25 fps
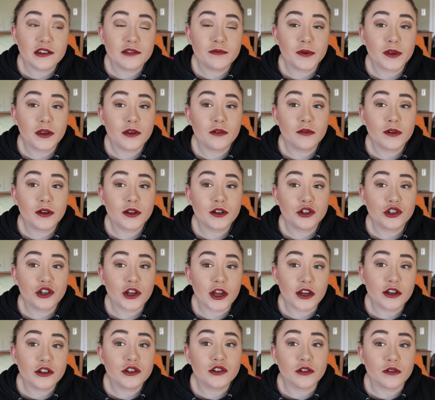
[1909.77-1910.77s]
but you can
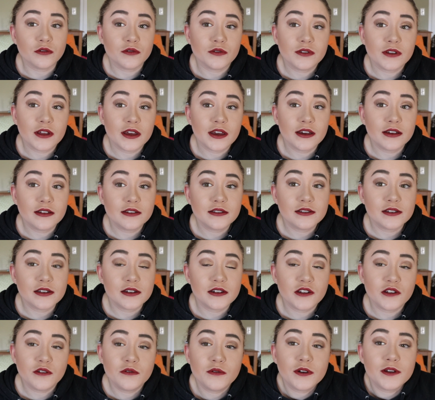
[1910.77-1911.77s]
change those things
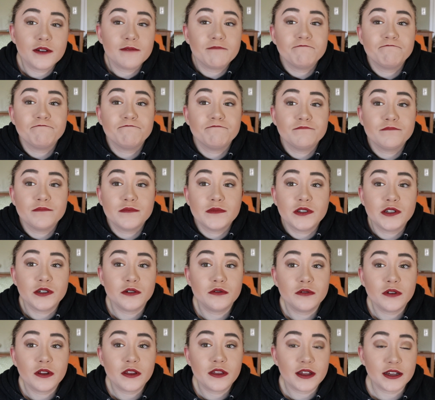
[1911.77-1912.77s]
and you can
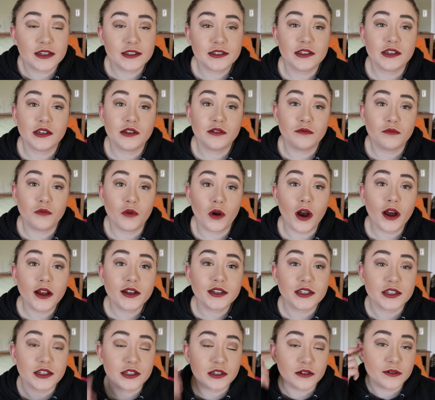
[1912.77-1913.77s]
do the things that you want
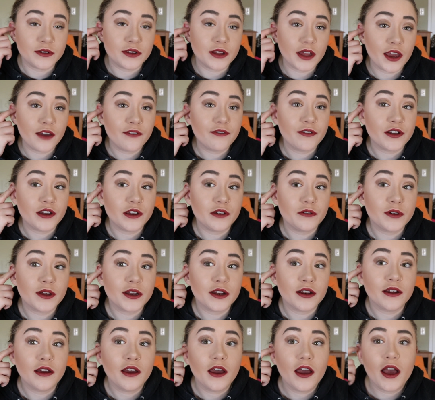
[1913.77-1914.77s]
to do in life, and you
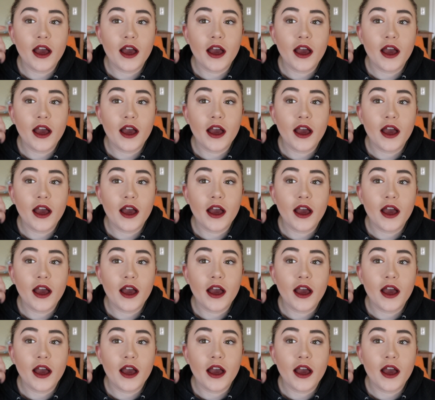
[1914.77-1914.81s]
can